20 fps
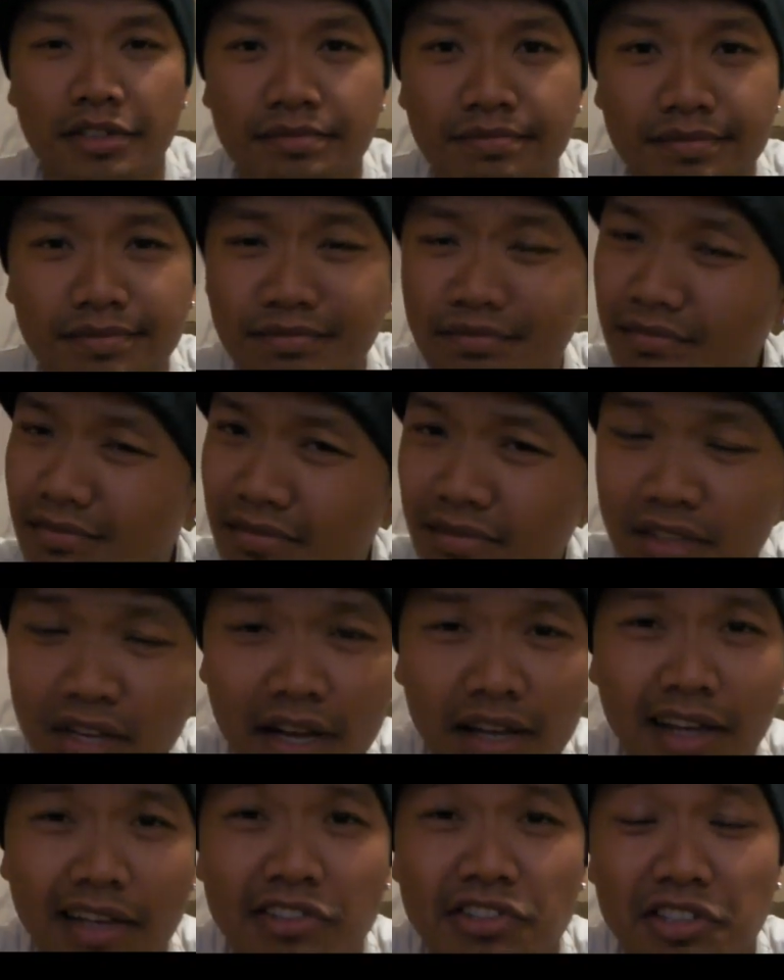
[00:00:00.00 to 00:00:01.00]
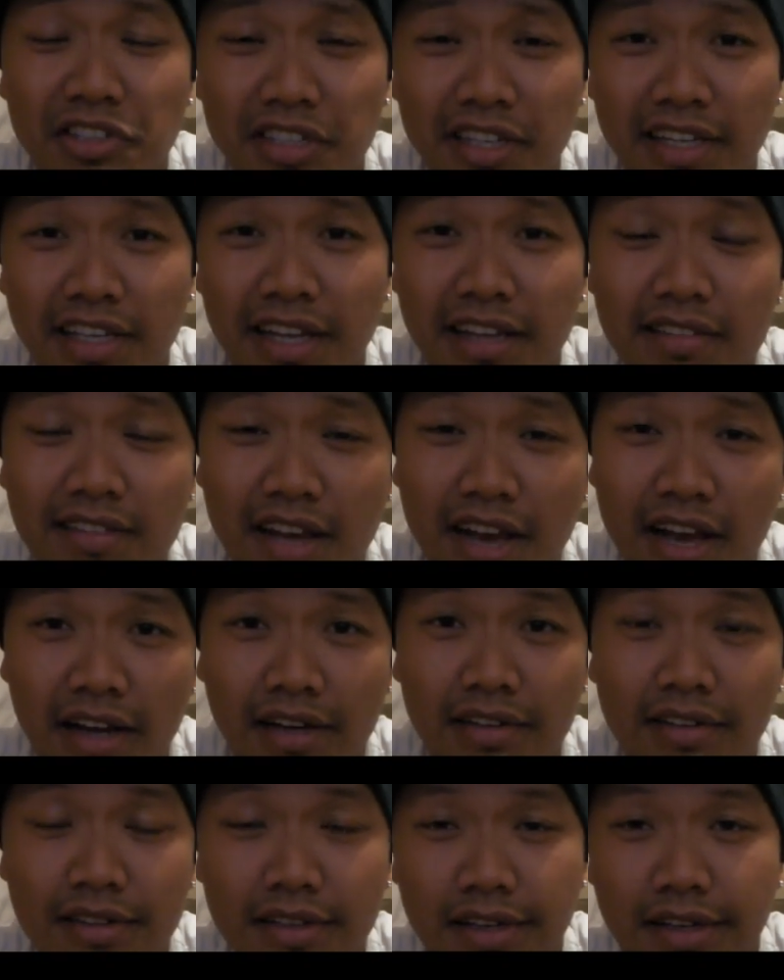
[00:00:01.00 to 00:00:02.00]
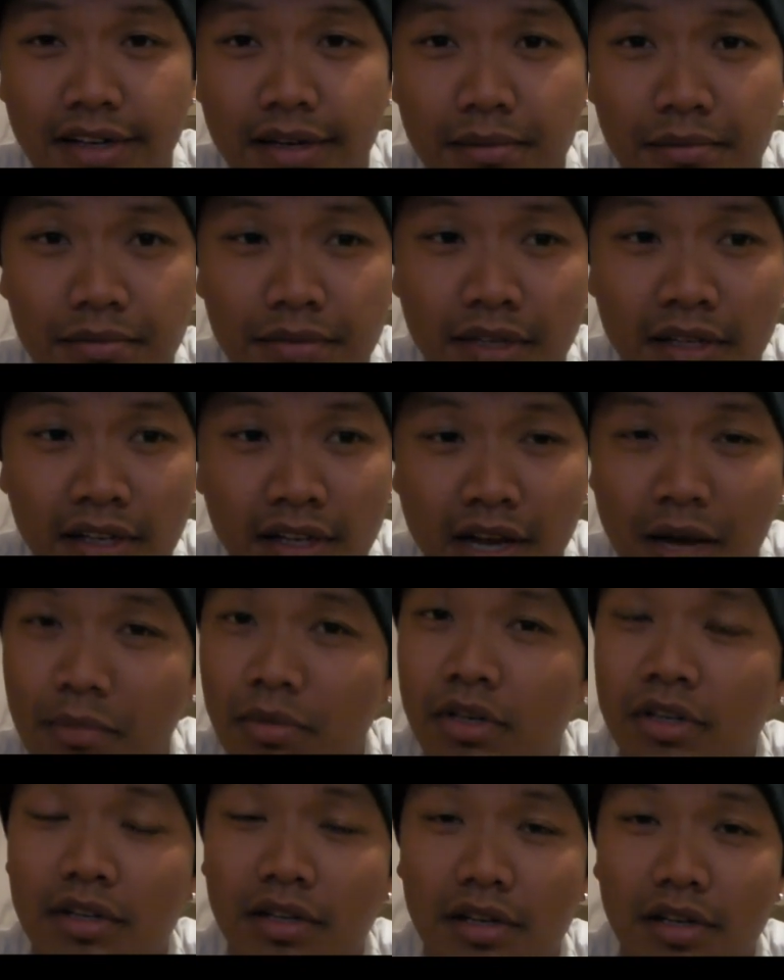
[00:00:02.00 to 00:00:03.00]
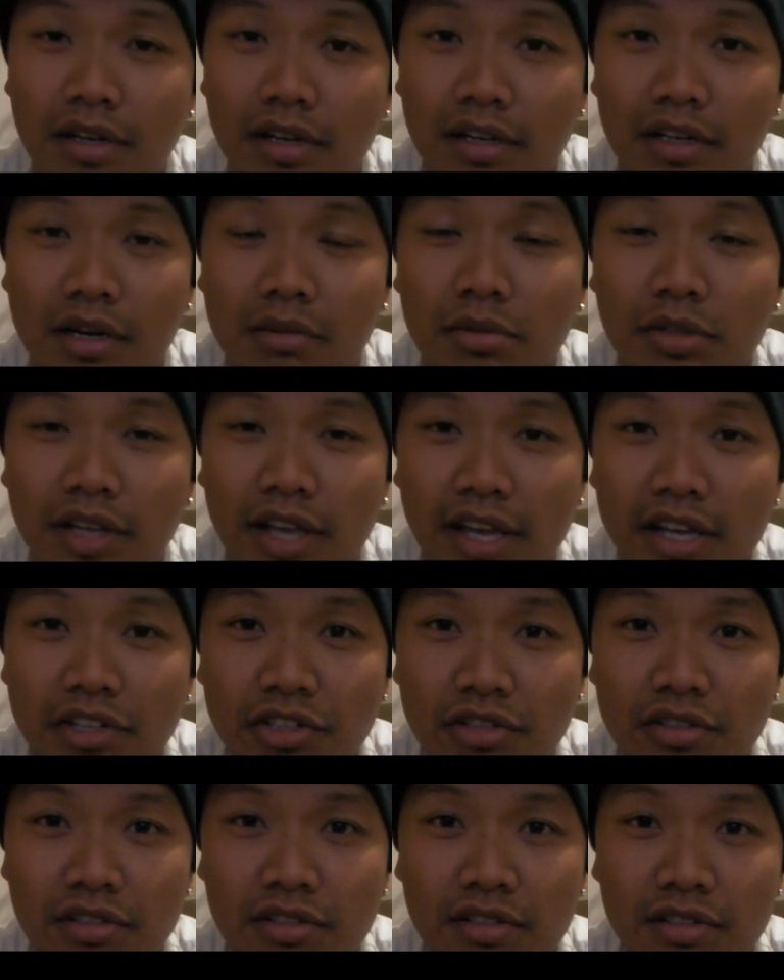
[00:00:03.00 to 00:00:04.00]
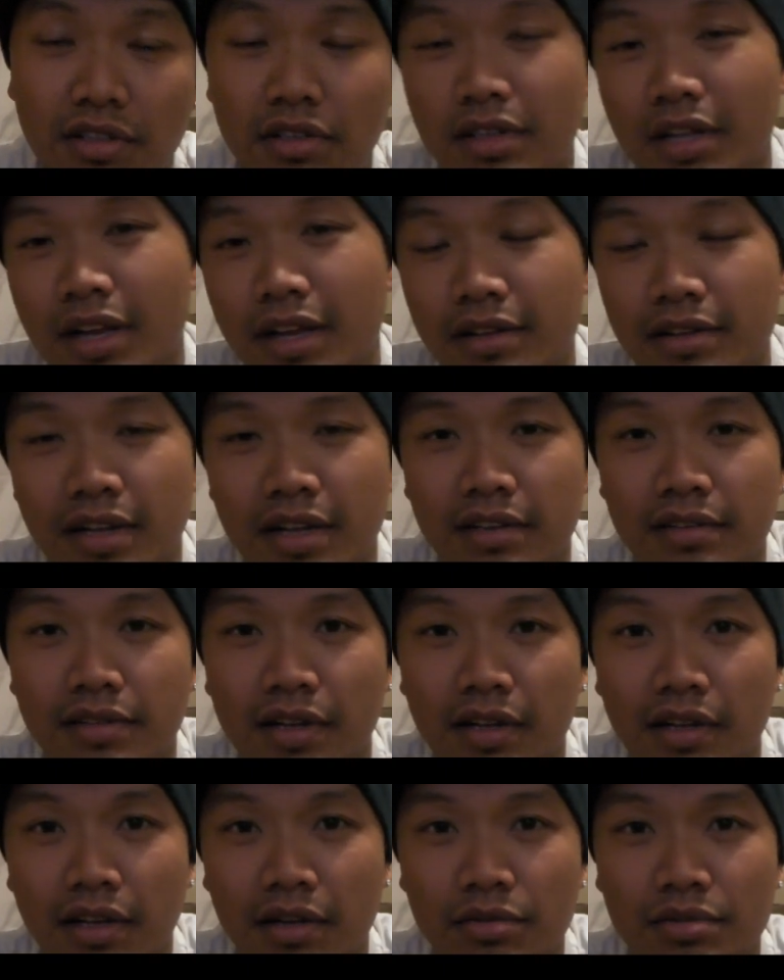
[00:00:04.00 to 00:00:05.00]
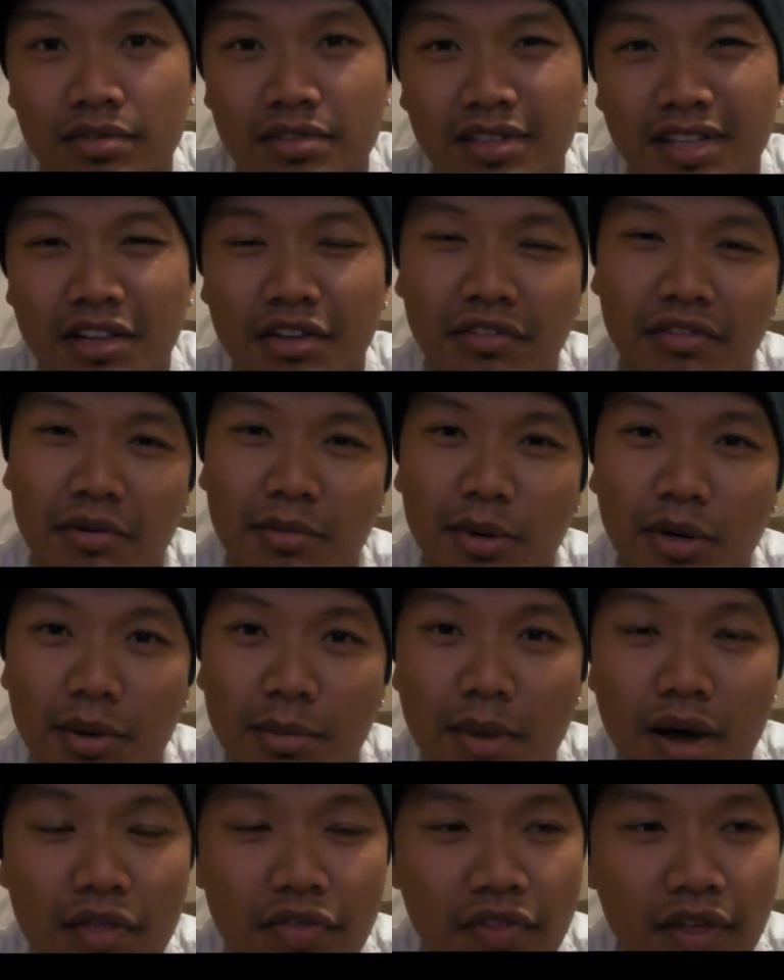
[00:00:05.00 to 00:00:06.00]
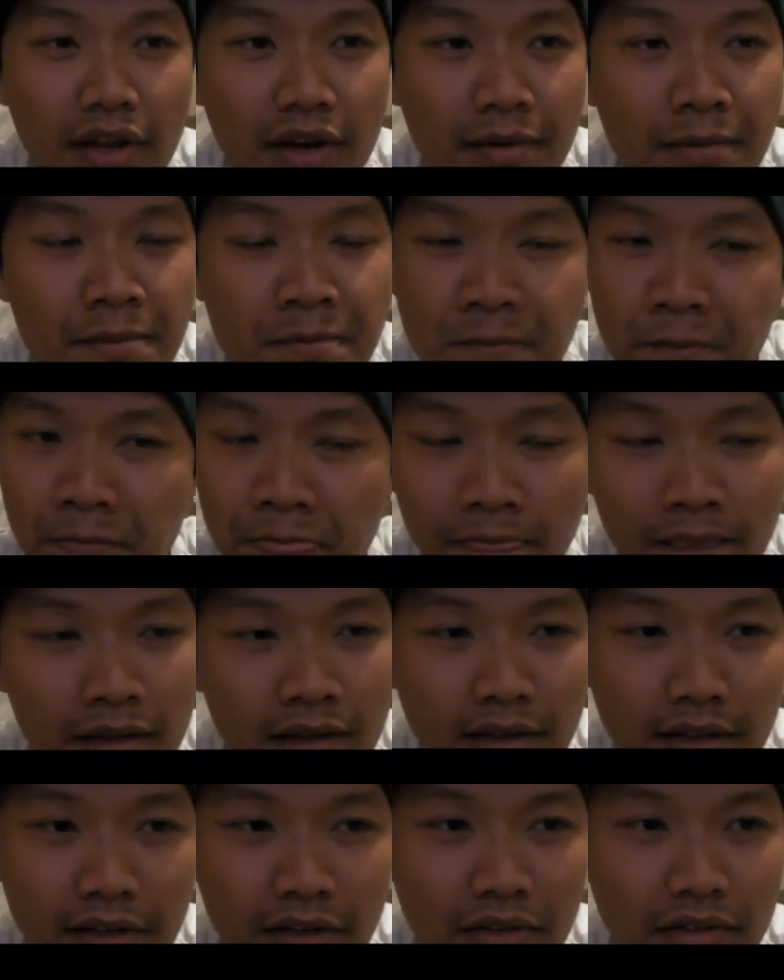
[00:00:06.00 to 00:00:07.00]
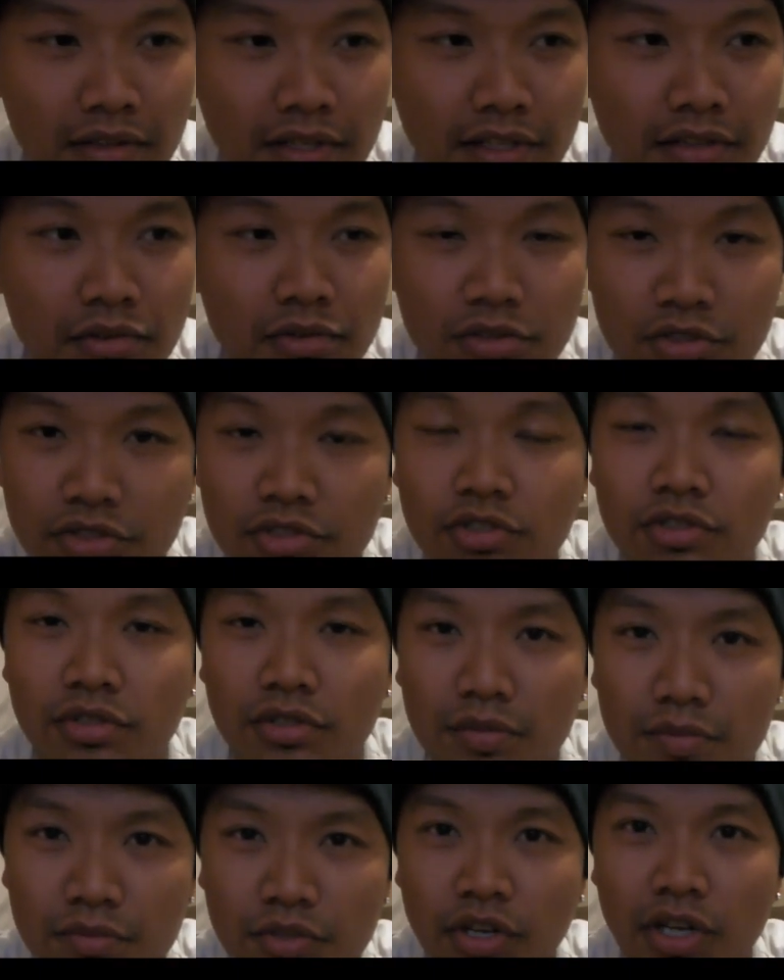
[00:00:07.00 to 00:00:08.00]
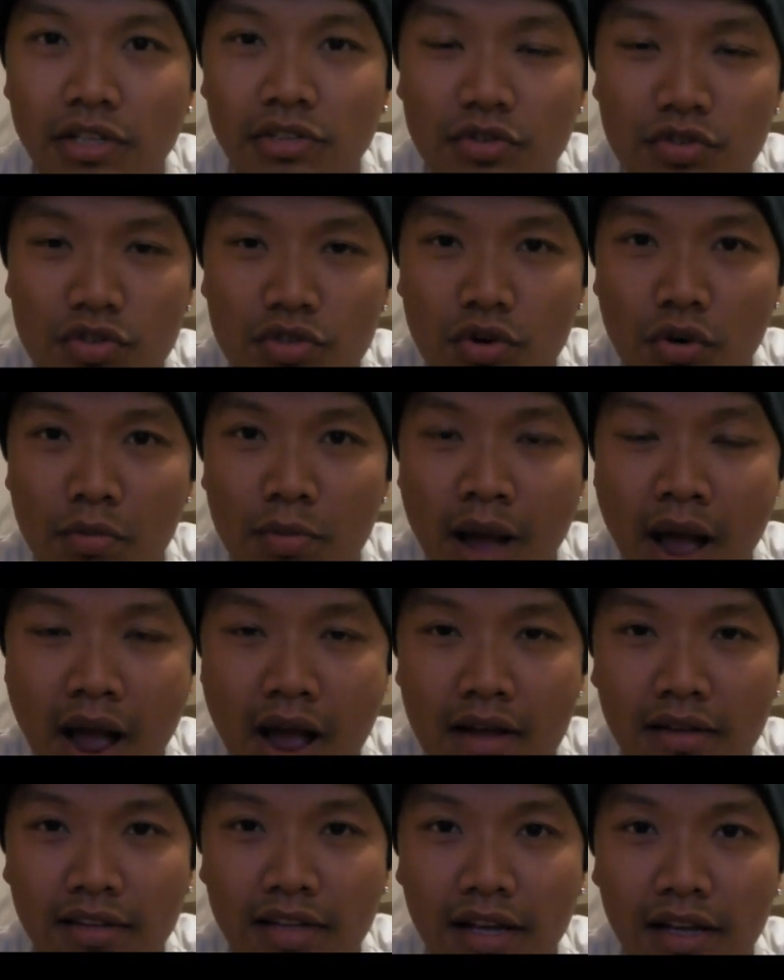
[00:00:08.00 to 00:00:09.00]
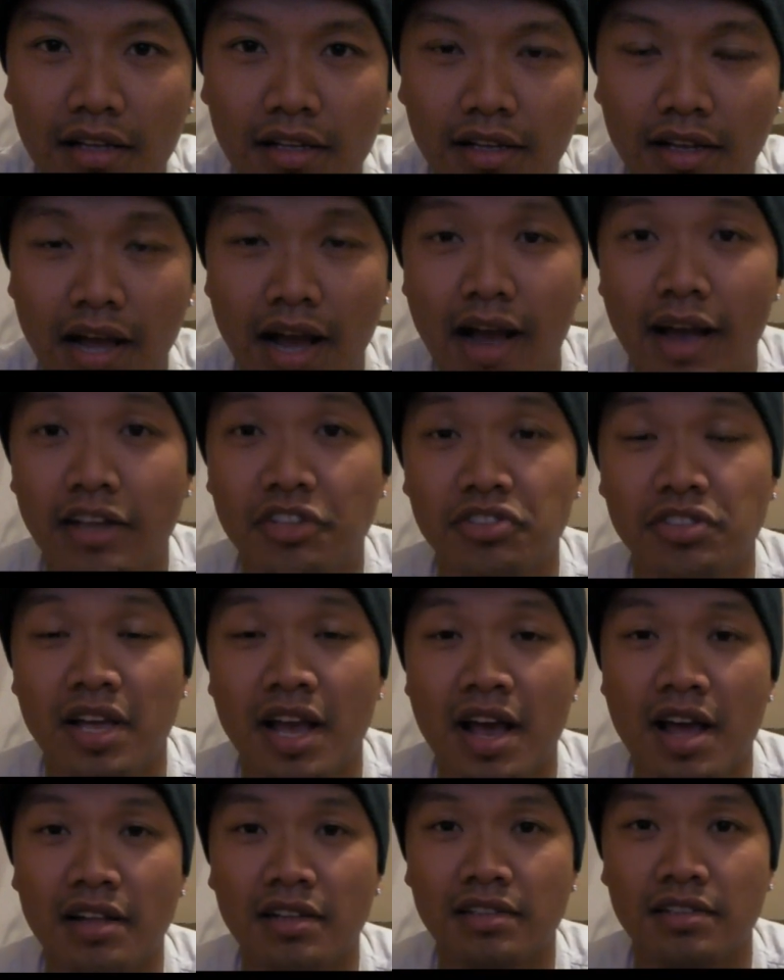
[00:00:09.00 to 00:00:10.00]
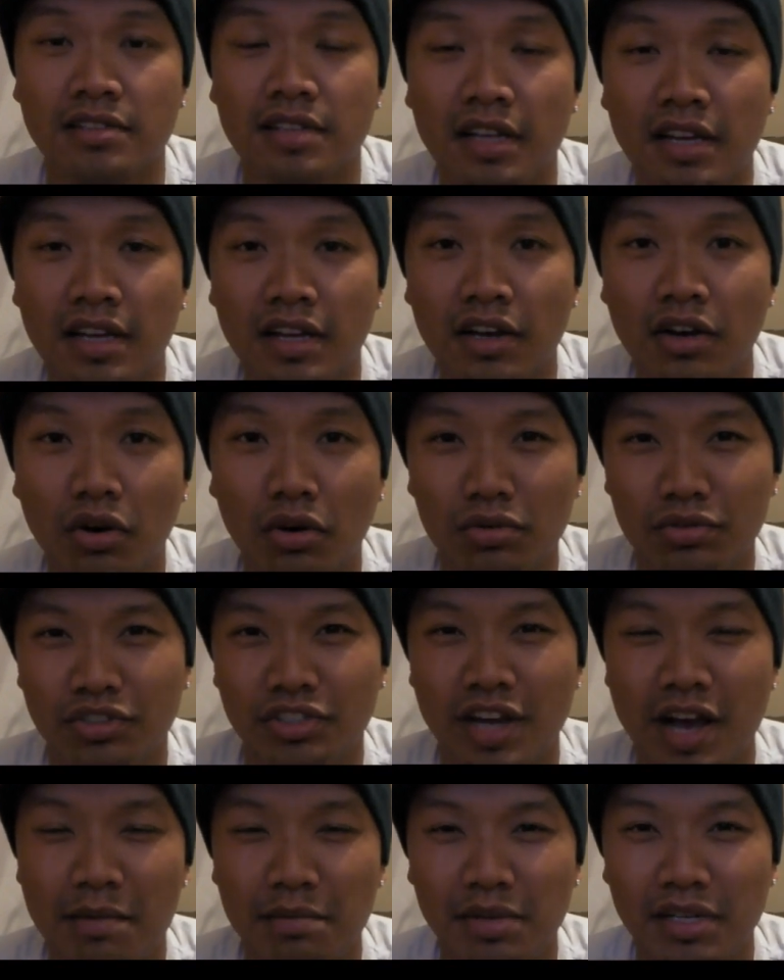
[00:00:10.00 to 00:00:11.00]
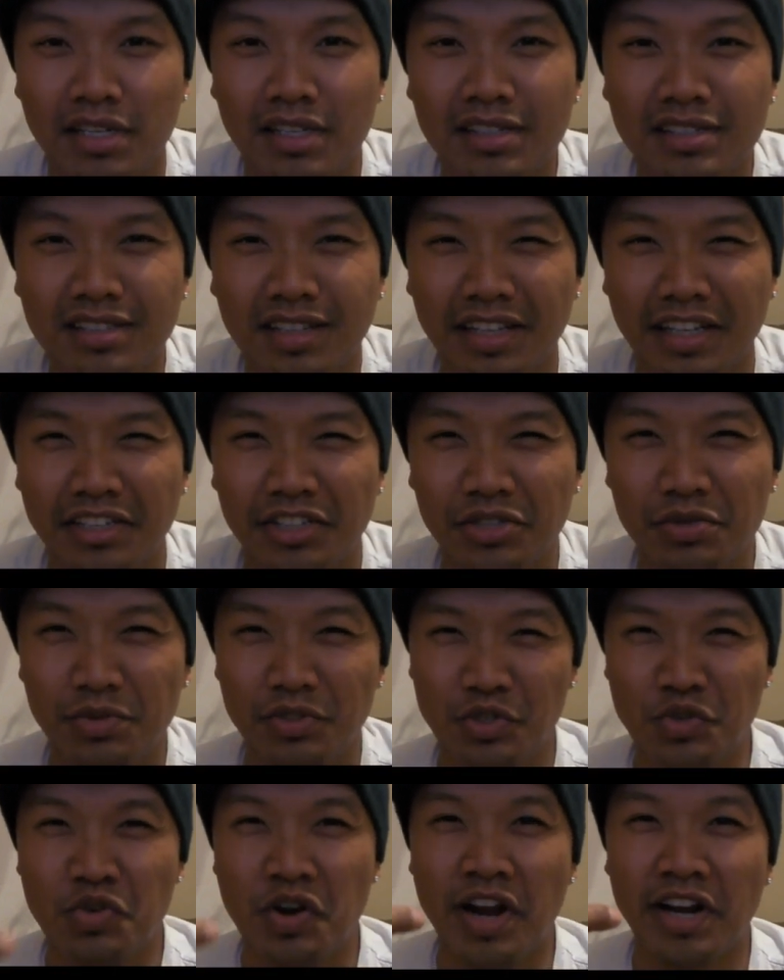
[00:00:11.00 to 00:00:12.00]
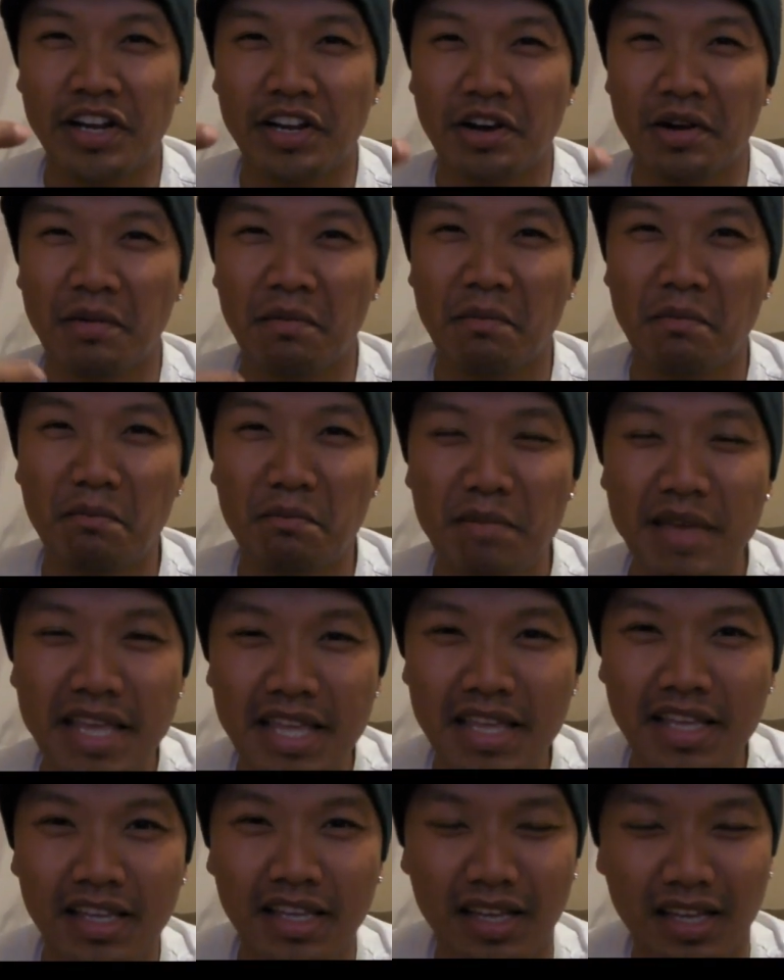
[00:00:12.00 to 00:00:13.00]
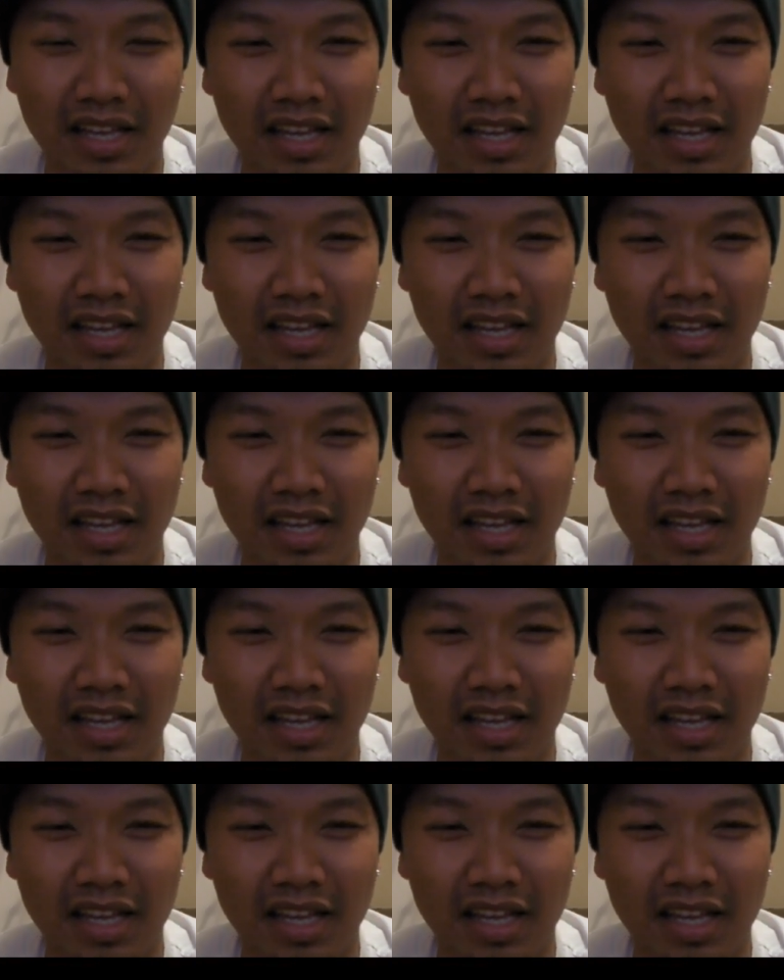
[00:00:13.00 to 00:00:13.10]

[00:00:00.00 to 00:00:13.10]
and I guess you're gonna get that. Um, on a, couple occasions, you know, I, I, I stayed there for about a month, and you know, like those, trains were so packed that like I actually had this old Japanese lady. She was grinding on me.